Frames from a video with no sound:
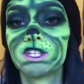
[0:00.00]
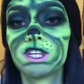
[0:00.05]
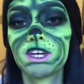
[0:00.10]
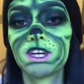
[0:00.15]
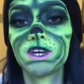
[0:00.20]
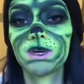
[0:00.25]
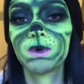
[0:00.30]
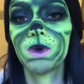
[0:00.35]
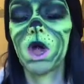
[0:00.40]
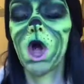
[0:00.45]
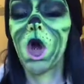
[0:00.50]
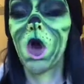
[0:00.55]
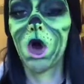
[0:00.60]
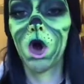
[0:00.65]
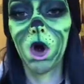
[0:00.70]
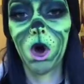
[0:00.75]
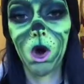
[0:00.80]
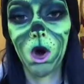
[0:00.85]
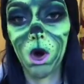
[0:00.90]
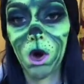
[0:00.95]

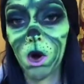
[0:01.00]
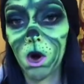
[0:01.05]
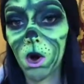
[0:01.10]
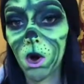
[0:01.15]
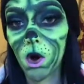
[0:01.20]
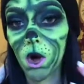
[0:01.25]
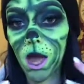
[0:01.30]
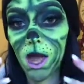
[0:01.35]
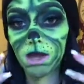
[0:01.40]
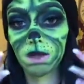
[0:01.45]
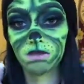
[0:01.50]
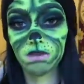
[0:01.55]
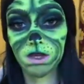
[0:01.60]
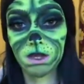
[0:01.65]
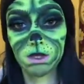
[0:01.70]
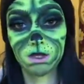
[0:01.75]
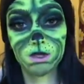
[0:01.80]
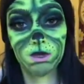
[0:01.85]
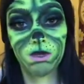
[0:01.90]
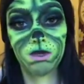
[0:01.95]
or anything you
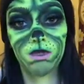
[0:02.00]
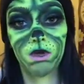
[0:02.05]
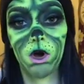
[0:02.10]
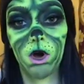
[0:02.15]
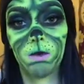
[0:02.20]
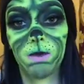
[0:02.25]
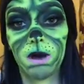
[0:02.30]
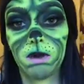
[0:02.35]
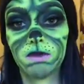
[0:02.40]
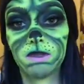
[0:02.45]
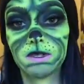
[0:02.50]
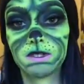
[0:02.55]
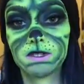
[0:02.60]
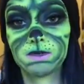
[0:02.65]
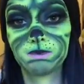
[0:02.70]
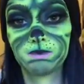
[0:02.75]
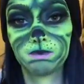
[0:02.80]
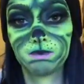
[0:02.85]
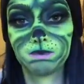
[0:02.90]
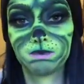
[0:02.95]
thought about this
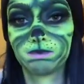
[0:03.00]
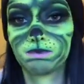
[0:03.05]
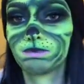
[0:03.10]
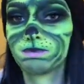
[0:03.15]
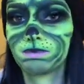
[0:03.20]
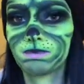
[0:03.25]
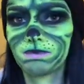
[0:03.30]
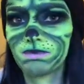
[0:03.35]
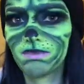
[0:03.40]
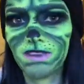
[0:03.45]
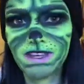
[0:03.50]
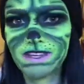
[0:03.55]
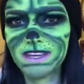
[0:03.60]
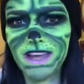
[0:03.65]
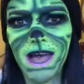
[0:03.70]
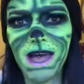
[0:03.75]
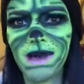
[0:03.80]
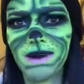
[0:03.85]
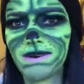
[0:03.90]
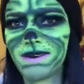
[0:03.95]
video.
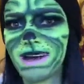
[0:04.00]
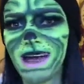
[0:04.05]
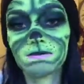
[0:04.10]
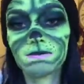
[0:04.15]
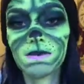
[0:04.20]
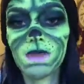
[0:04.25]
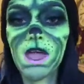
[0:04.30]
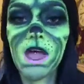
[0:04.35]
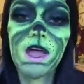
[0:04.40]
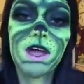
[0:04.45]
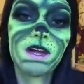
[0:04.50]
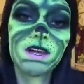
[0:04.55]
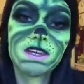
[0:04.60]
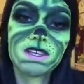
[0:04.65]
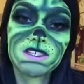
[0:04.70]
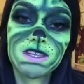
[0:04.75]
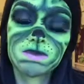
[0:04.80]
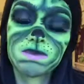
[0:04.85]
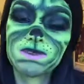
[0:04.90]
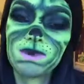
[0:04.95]

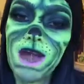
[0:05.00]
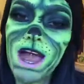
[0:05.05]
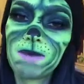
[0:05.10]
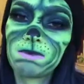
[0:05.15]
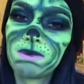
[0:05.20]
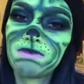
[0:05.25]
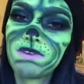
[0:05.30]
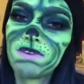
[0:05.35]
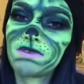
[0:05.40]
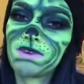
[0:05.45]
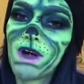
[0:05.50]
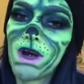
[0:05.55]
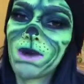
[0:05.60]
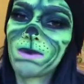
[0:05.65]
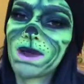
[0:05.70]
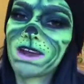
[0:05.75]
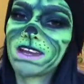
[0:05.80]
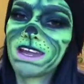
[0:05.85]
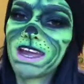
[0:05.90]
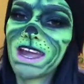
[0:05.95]
Subscribe if you've not already,
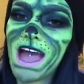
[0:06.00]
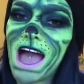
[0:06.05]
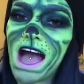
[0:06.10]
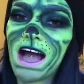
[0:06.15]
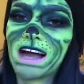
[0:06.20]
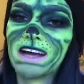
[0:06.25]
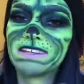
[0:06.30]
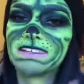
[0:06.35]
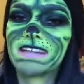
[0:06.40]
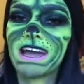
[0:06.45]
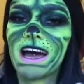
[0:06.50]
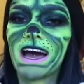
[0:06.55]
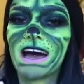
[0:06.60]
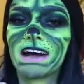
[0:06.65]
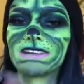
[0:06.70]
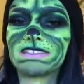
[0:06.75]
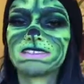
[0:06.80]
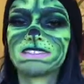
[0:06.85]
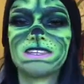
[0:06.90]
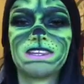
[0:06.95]
and I'll see
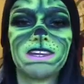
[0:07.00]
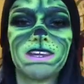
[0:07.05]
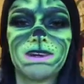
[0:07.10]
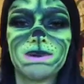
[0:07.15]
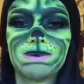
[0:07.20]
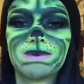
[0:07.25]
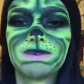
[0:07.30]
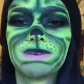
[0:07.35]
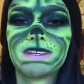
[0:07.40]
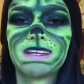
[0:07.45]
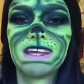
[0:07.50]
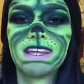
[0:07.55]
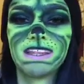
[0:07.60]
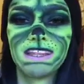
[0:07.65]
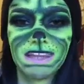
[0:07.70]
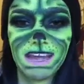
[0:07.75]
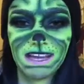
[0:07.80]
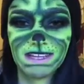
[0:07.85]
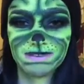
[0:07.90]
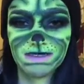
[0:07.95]
you in the next
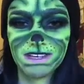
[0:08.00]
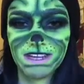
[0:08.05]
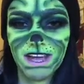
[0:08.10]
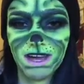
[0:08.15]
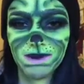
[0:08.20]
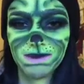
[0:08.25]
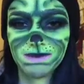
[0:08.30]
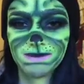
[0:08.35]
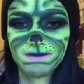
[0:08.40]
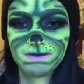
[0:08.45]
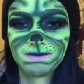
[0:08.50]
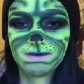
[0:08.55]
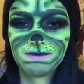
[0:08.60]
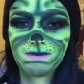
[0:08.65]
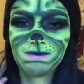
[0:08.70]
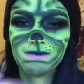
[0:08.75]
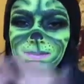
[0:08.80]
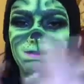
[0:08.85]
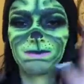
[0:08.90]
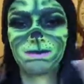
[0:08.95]
video. Bye
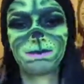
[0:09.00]
guys.